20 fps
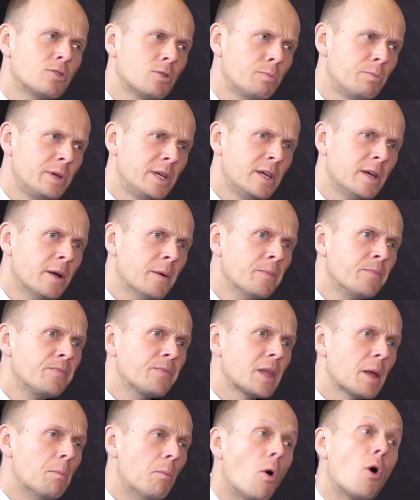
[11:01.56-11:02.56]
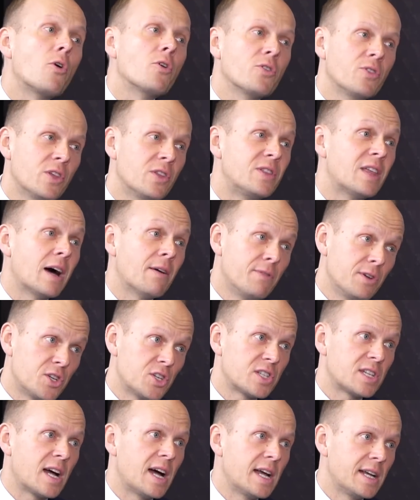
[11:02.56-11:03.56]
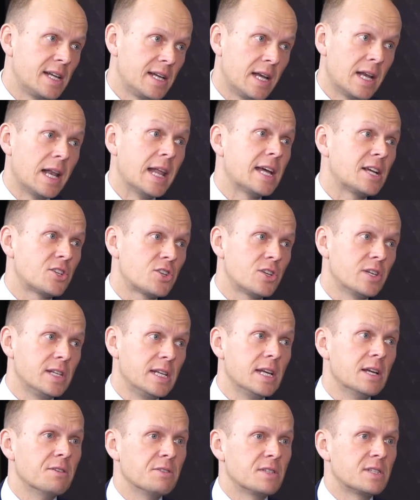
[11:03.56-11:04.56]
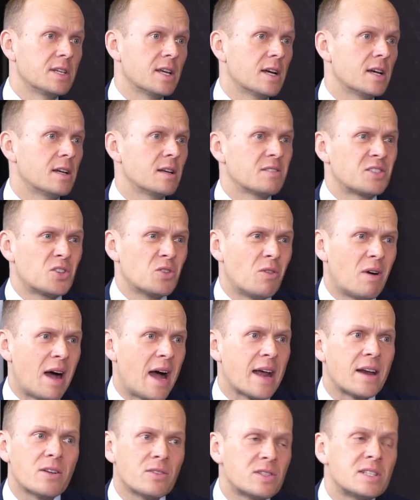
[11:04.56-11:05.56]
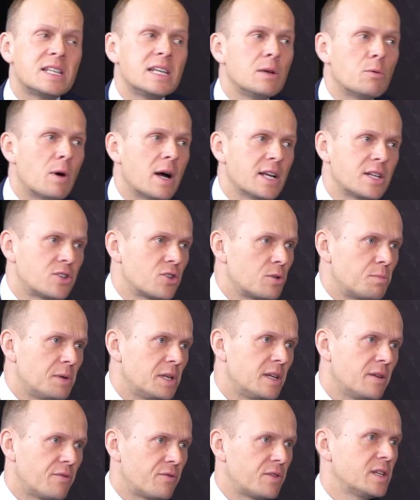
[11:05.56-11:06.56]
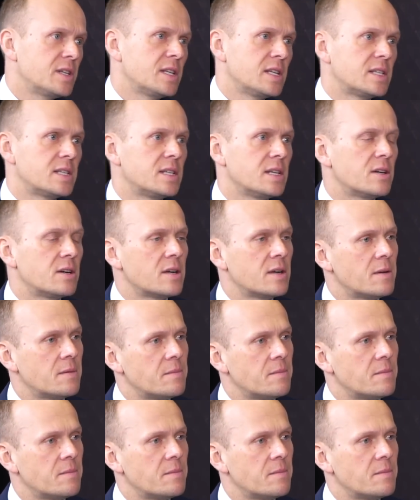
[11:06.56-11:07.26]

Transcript: to be more on the dovish side in election years. Yeah. So I don't see why it should be different this year.